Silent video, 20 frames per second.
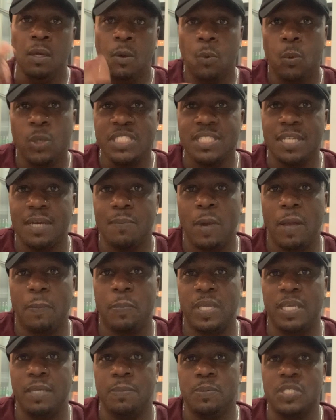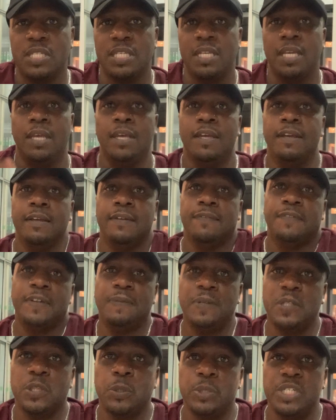What's up, my peeps?
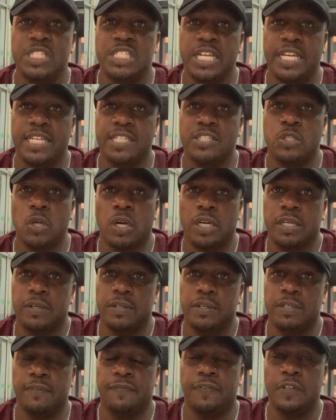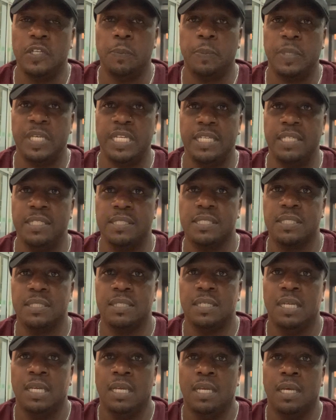53 Shades Darker in the Philippines,
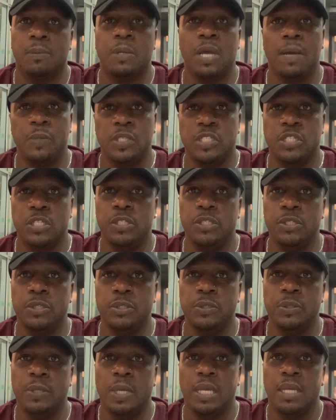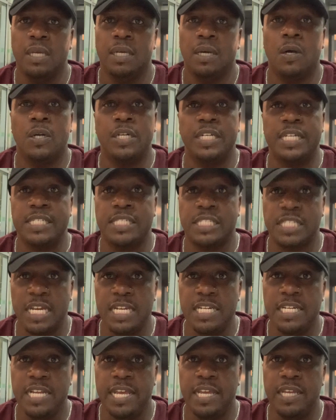coming to you on a
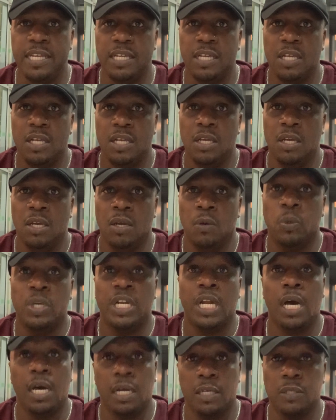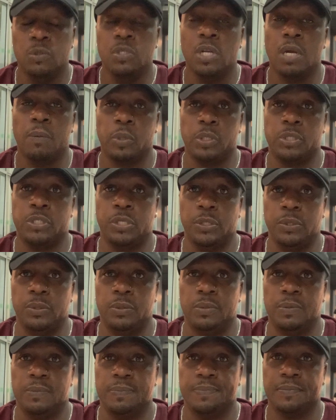Sunday with Huddle number
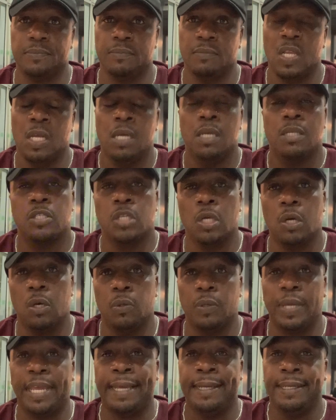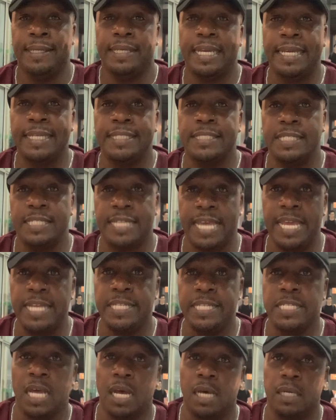2. So, in
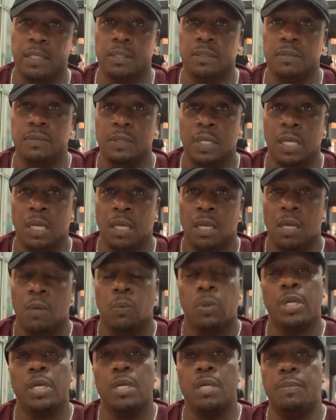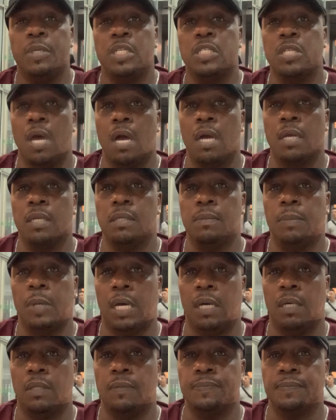today's Huddle, we're going to be talking
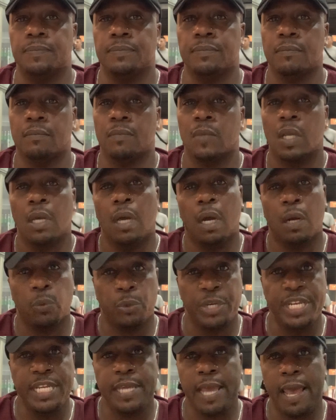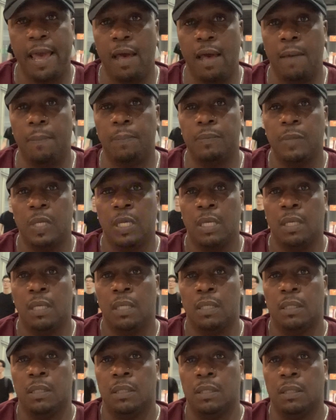about a recap
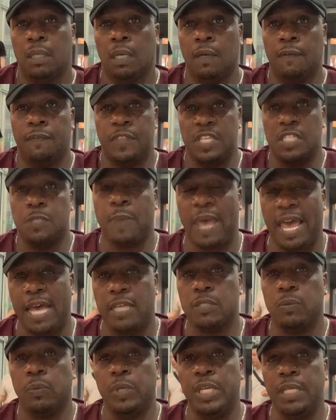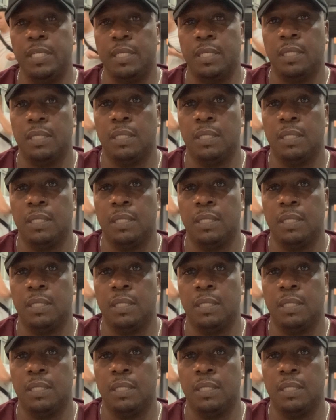of this past week.